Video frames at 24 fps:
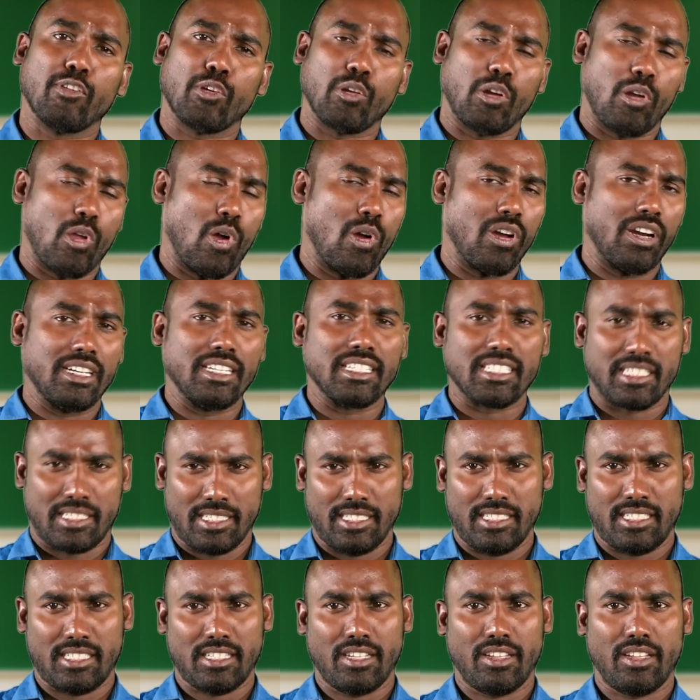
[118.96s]
for a longer
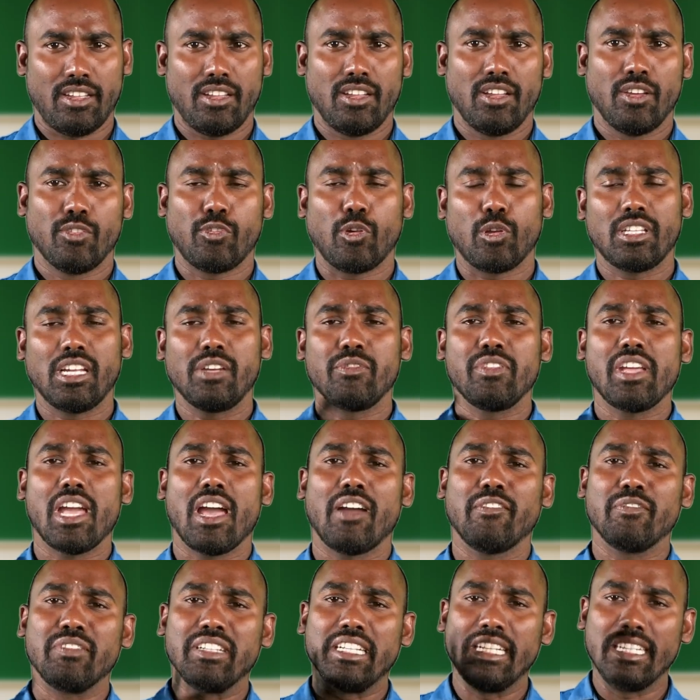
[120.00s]
distance. For that, we
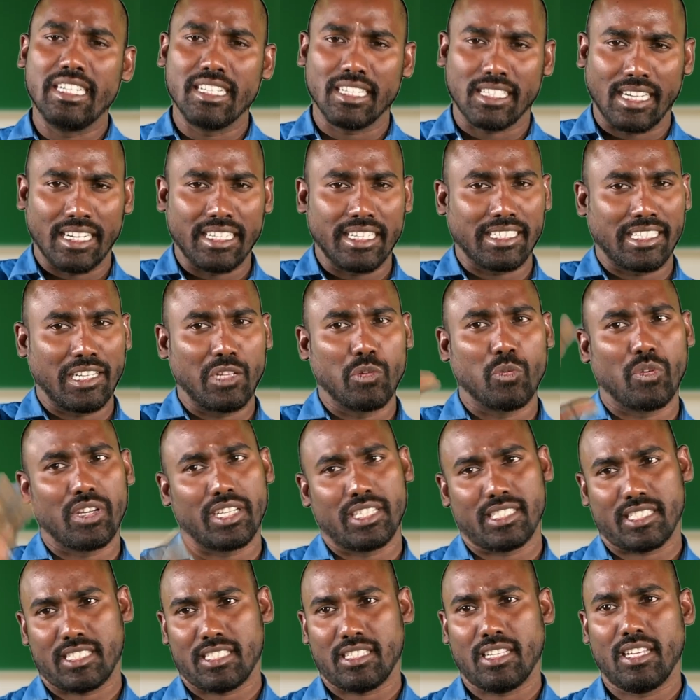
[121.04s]
have need a conducting
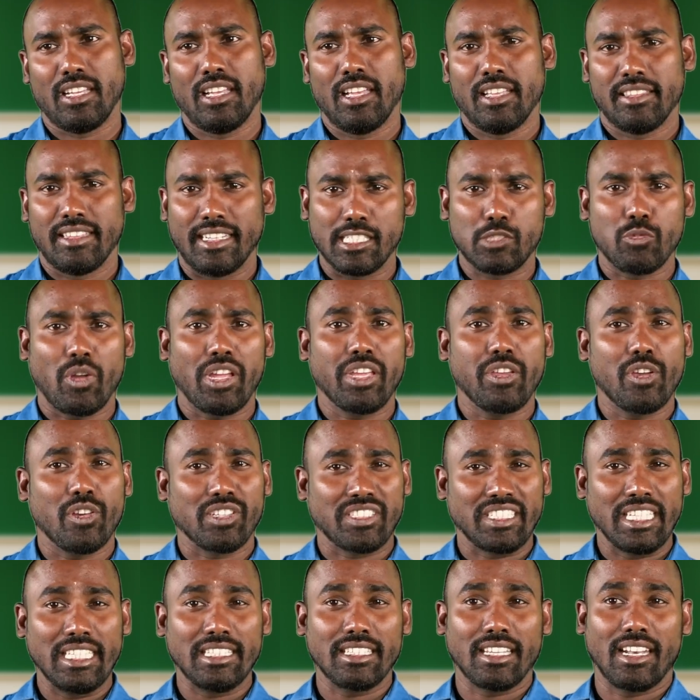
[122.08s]
wires. That is why you have
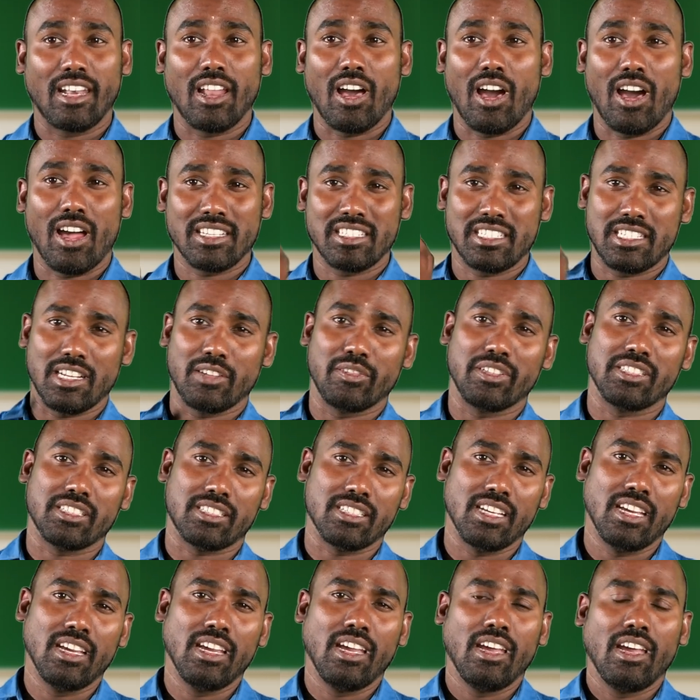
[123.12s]
seen the large
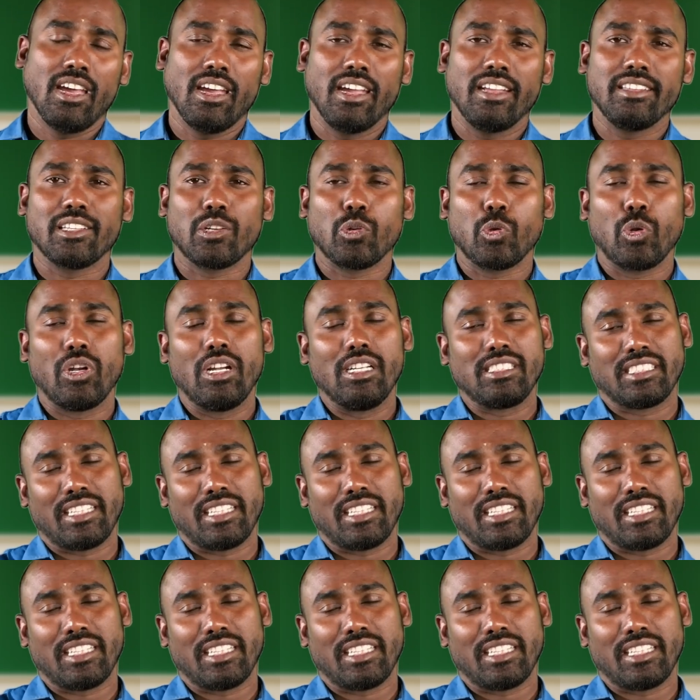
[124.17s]
towers in the rural